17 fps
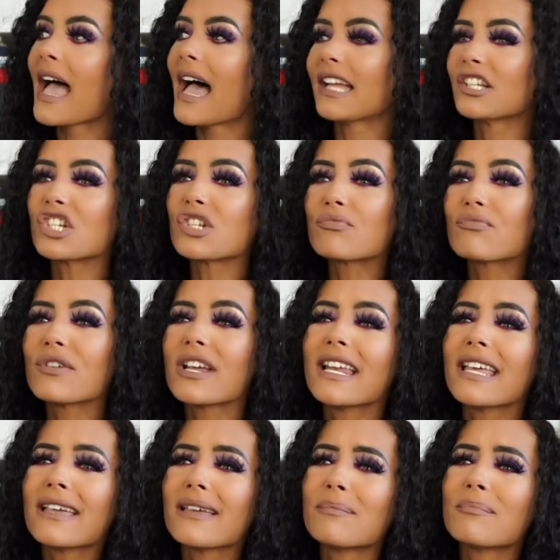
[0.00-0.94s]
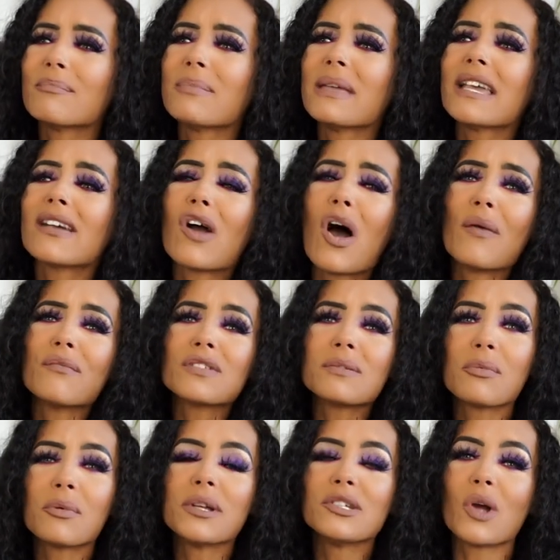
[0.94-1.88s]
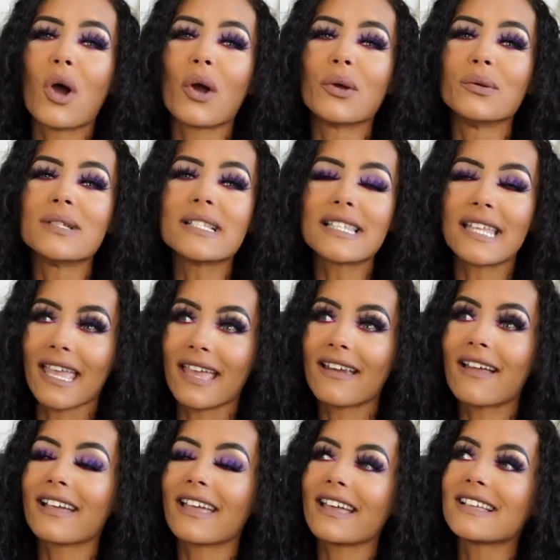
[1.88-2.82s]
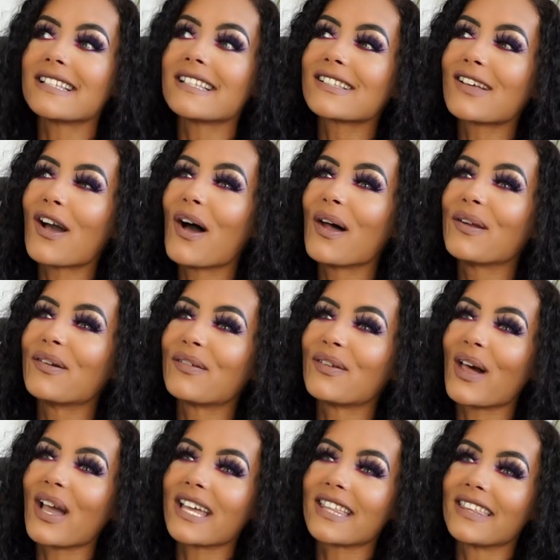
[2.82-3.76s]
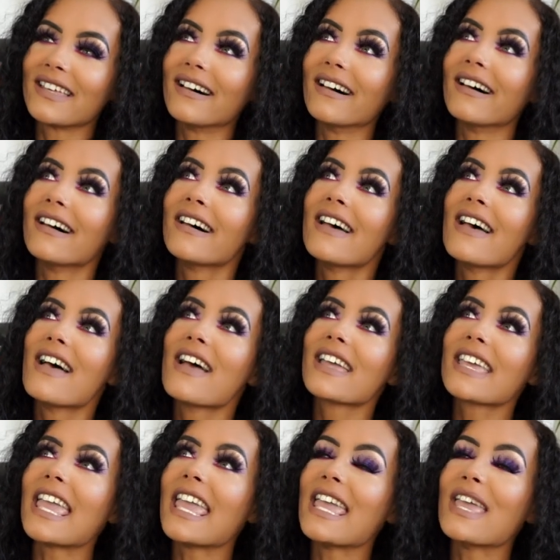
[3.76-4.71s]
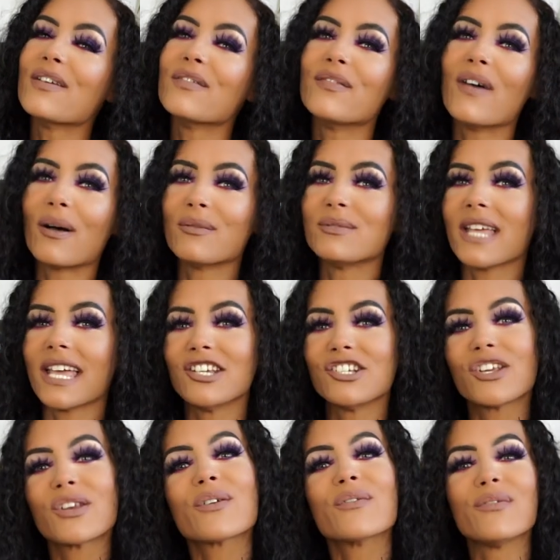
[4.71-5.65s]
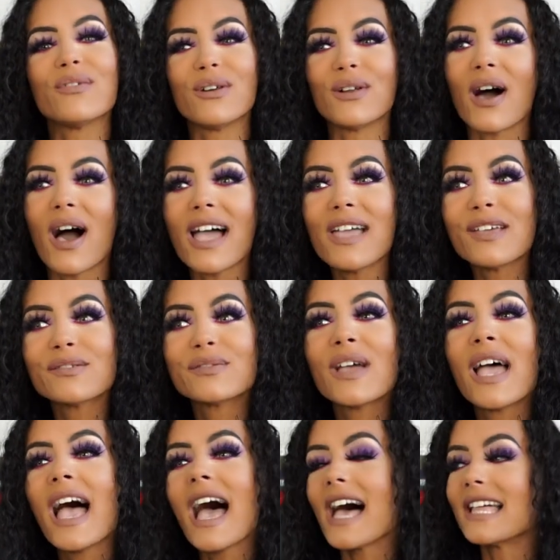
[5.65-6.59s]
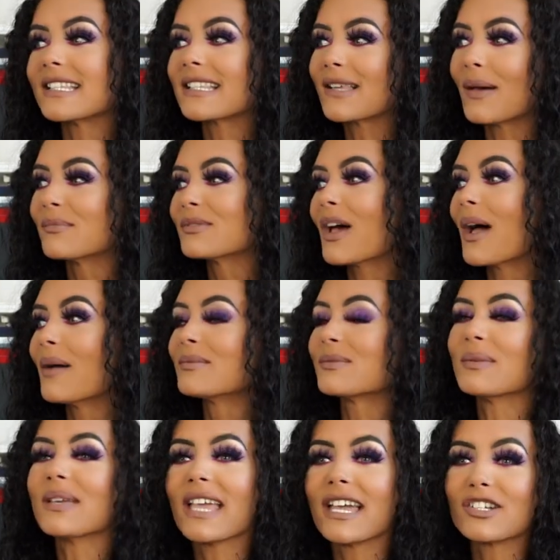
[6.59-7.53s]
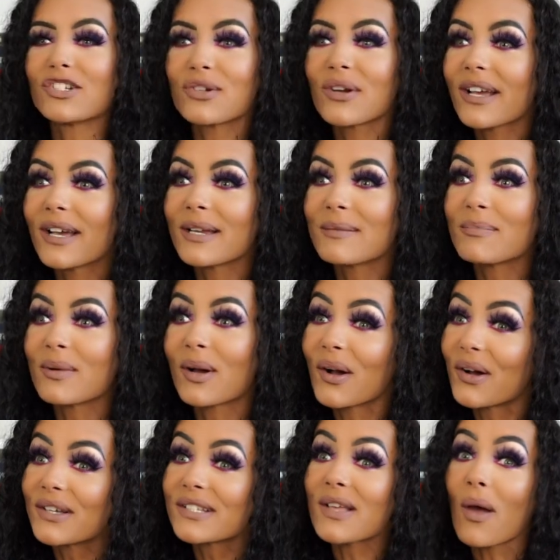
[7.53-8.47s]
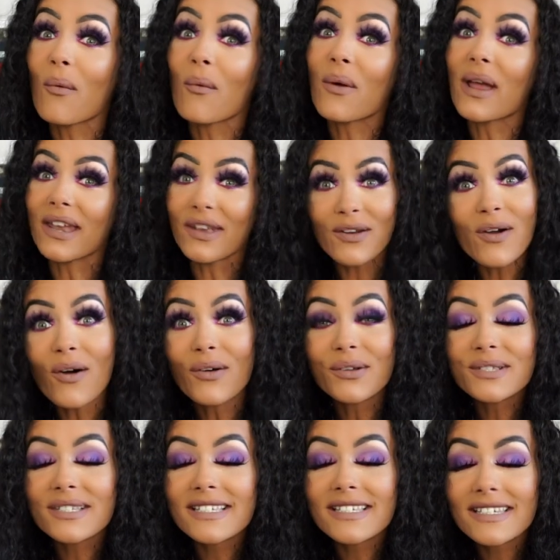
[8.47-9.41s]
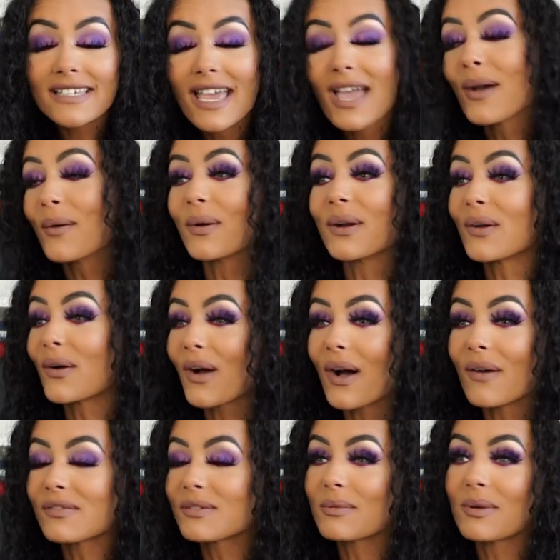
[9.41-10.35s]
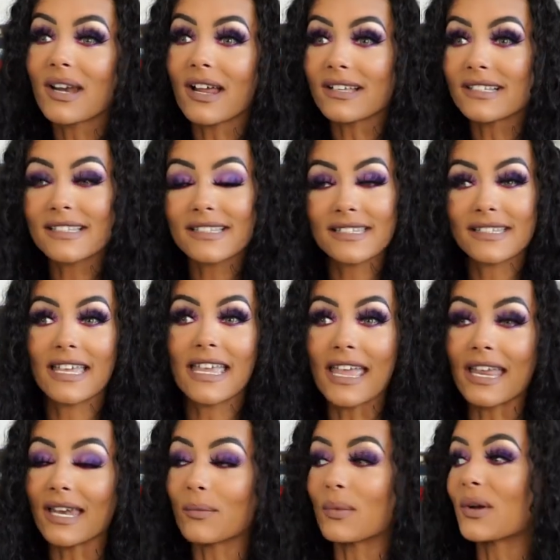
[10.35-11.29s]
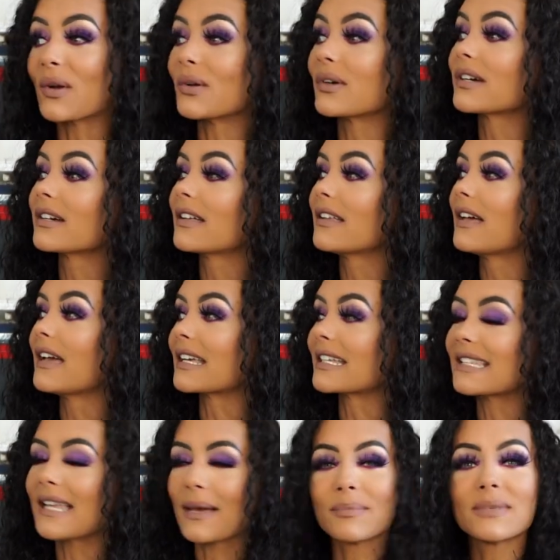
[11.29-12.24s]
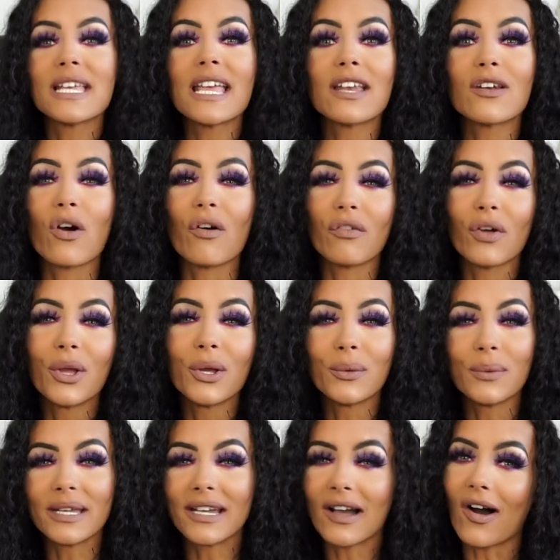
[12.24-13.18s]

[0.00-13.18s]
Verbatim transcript: and just really being comfortable in your own skin, I guess, is kind of like the key foundation of life. And sometimes we get triggered because we're not. We're not comfortable in our skin, we're not accepting of who we